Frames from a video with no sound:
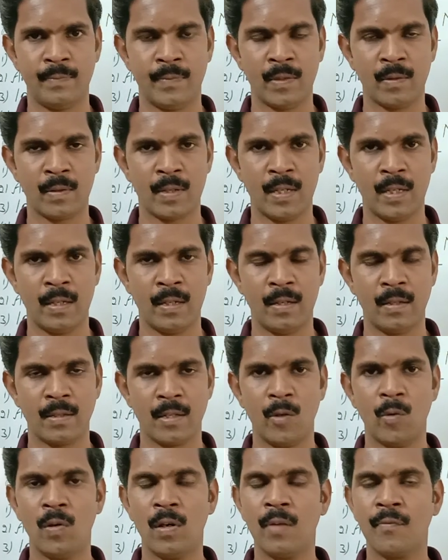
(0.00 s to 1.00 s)
Okay,
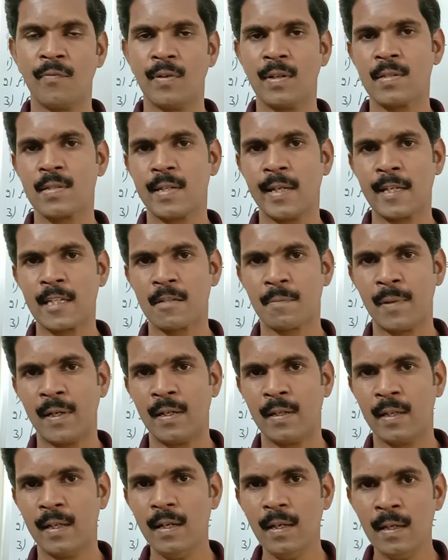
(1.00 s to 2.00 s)
he only first
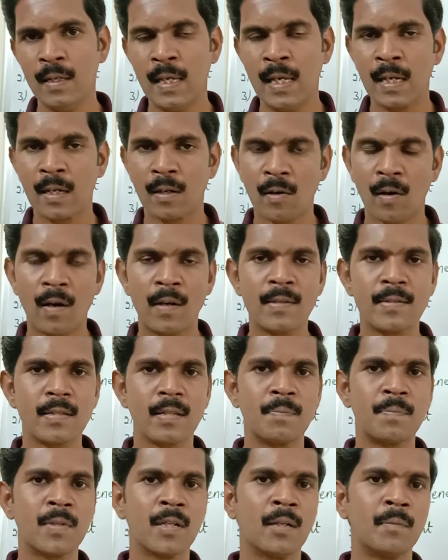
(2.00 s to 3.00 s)
explained the
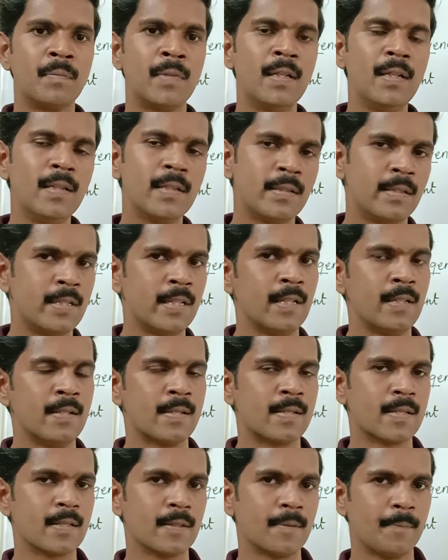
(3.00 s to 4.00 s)
concept of the
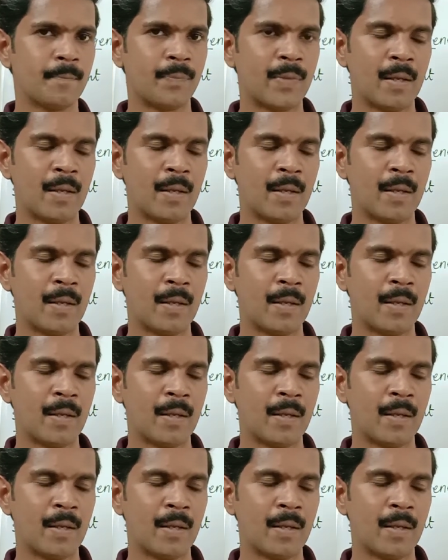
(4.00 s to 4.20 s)
genes,